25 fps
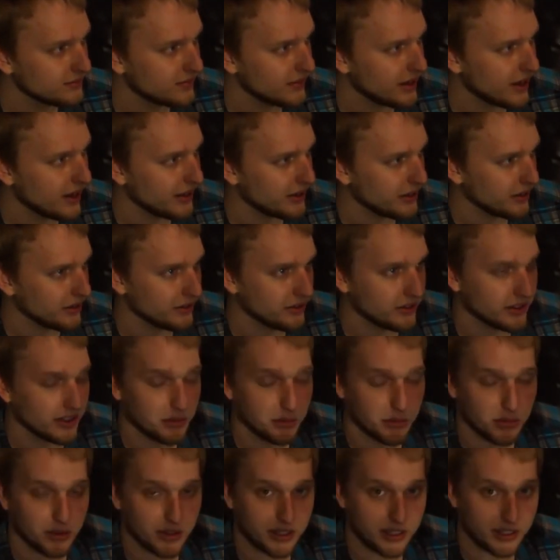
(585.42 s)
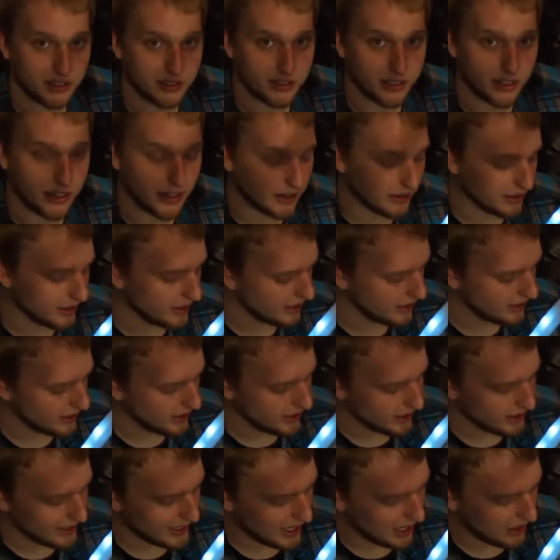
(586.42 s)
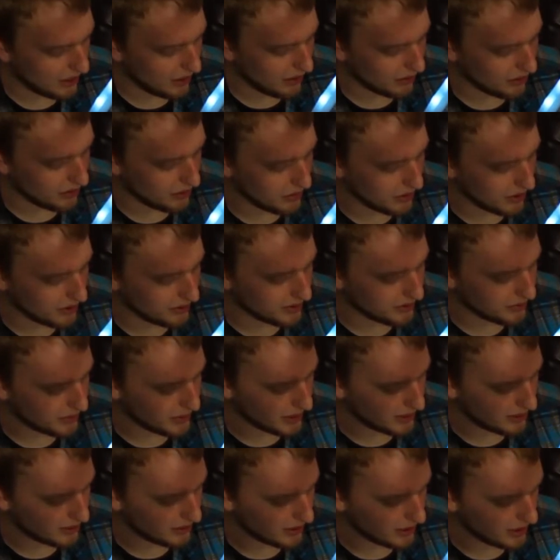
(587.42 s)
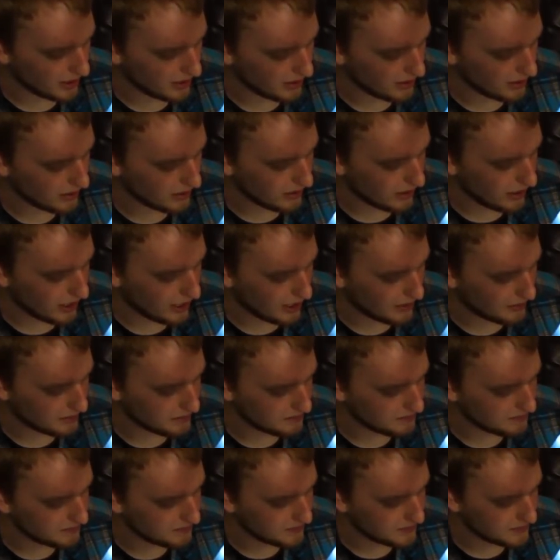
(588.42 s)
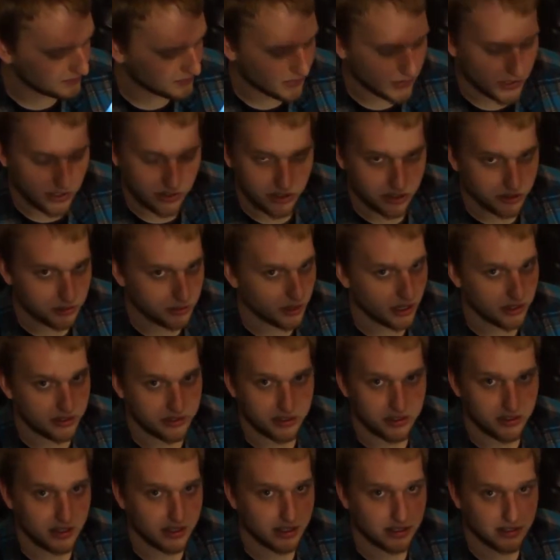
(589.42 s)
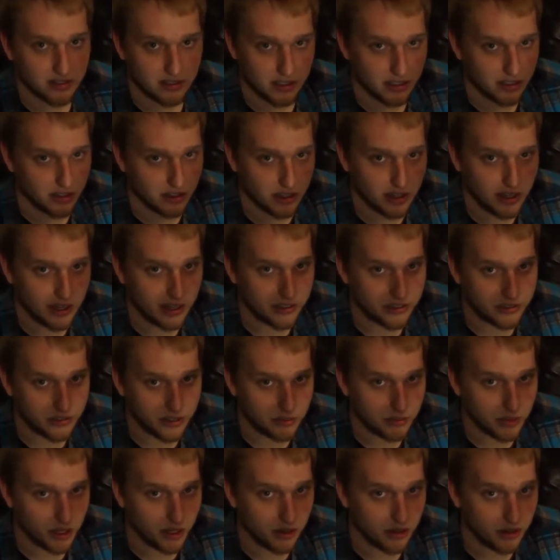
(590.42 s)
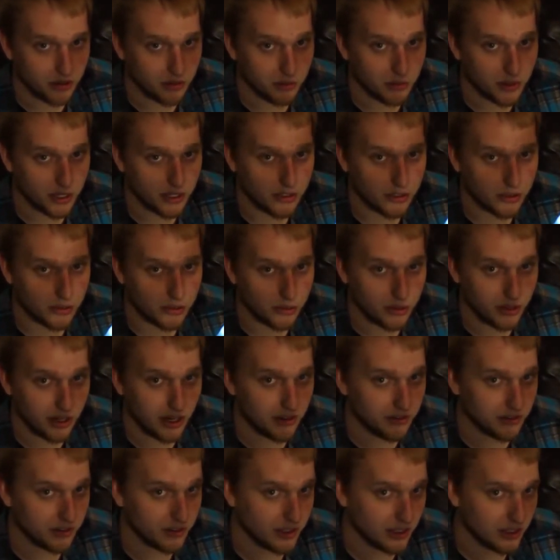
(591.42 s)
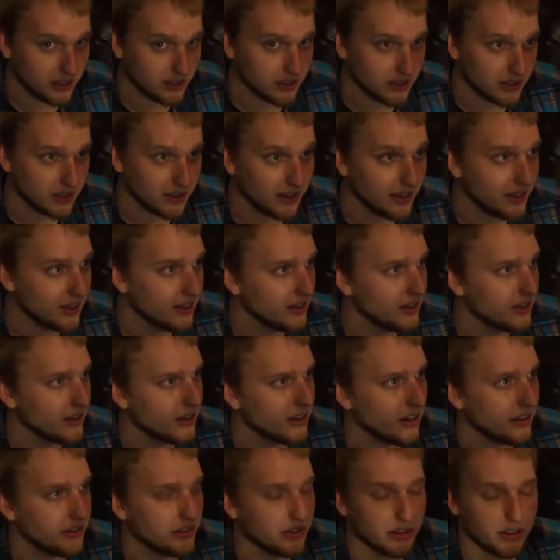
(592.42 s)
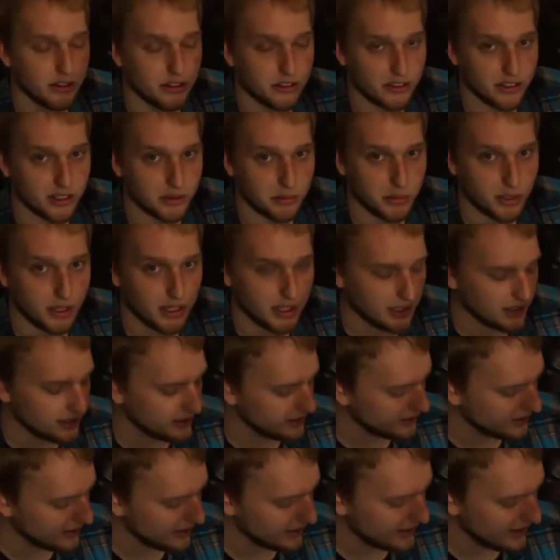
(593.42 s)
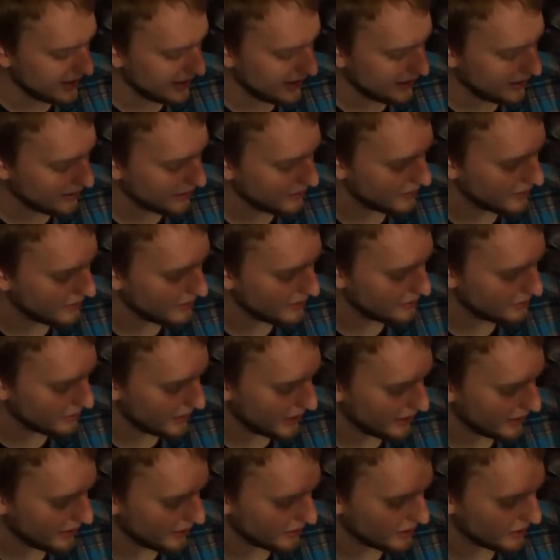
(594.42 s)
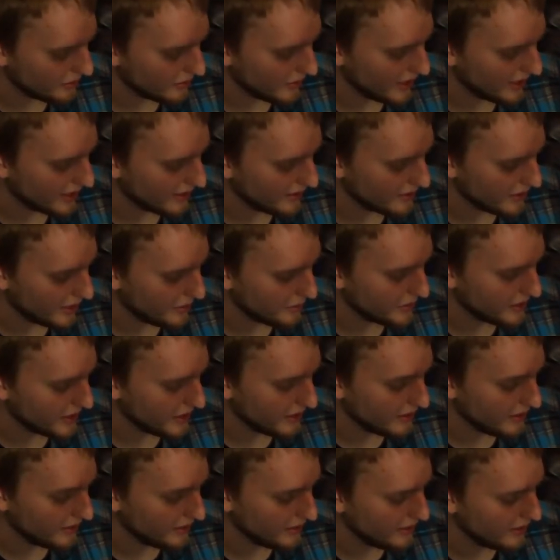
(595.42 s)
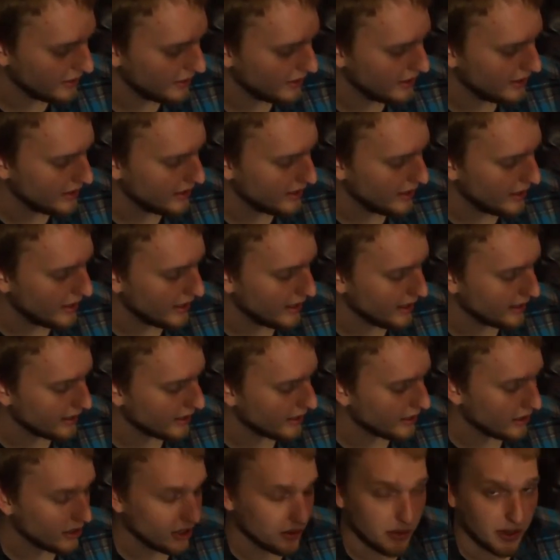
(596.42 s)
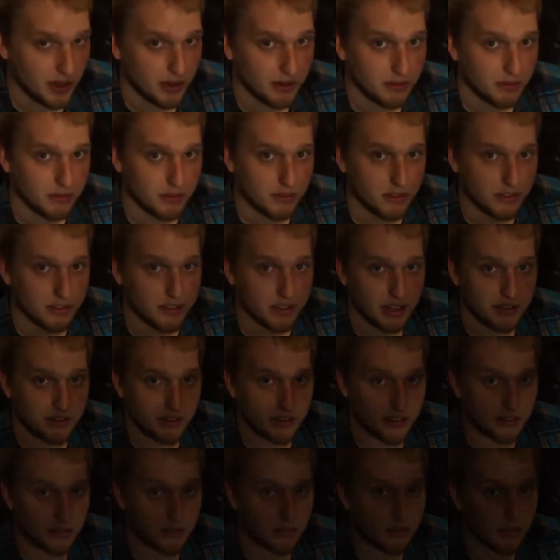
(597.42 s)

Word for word: and you'll see it blinks there. Now all the modes have been cleared. Um, you just press select like you're going to enter a mode, but you do not release it until you see it blink. And now my custom bank is empty, and I can go about saving